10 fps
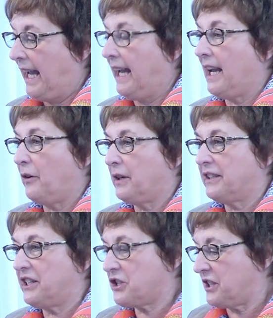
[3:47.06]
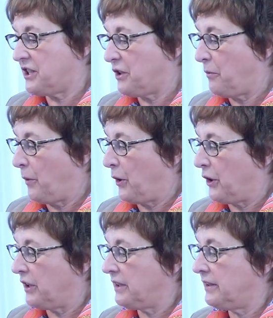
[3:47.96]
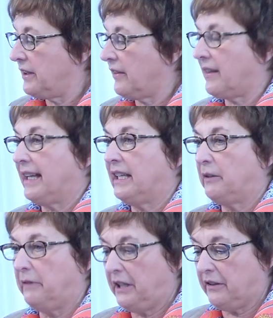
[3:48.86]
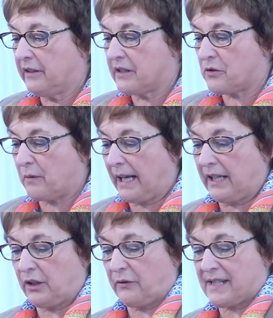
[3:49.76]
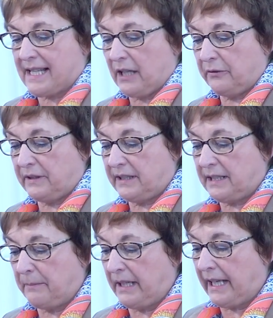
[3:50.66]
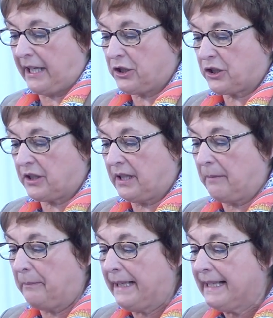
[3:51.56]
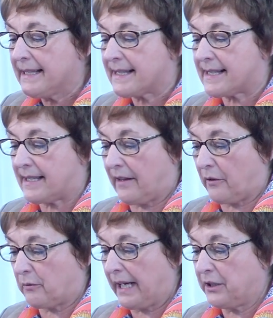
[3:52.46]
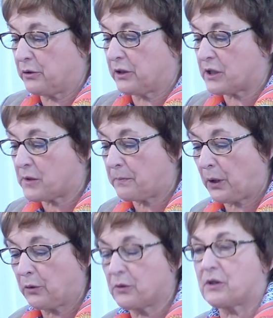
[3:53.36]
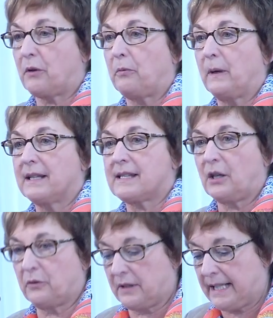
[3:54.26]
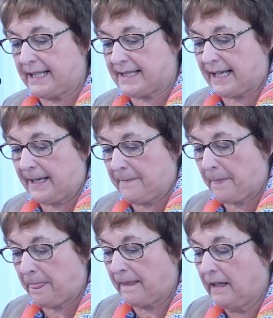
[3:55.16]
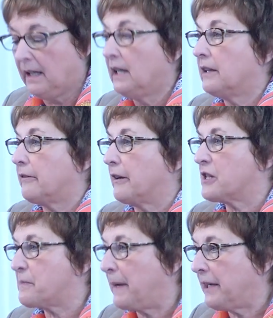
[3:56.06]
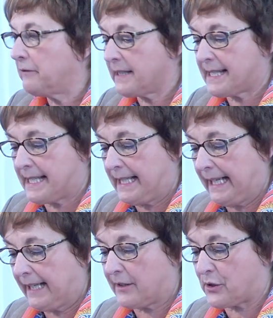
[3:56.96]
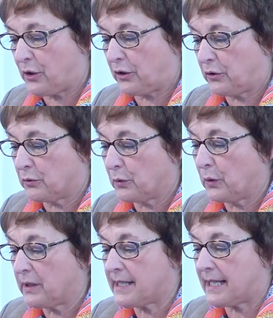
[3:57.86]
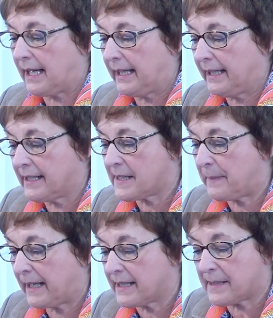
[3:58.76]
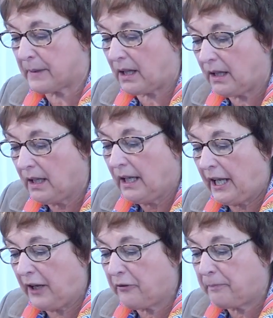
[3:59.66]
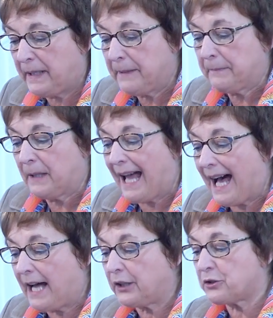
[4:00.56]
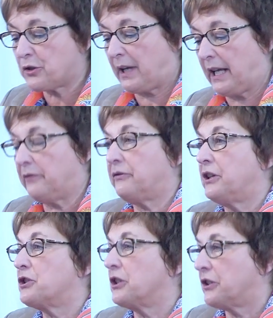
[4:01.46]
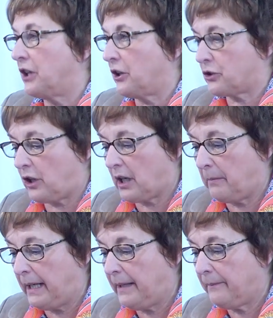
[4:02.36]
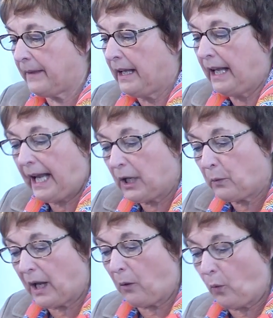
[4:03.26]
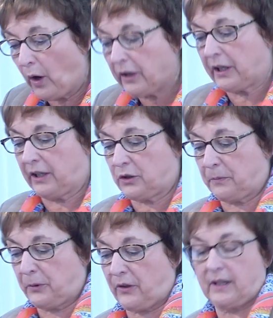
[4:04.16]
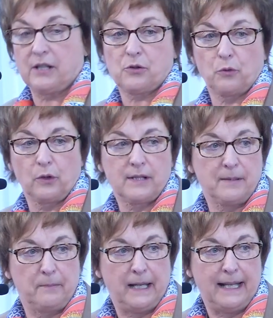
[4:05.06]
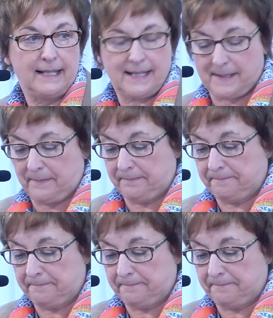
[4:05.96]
In our digital world, the individual's right of self-determination means the right to dispose of one's own data. Transparency and certain rules are indispensable if people are to have digital autonomy, and we are working to put these rules in place.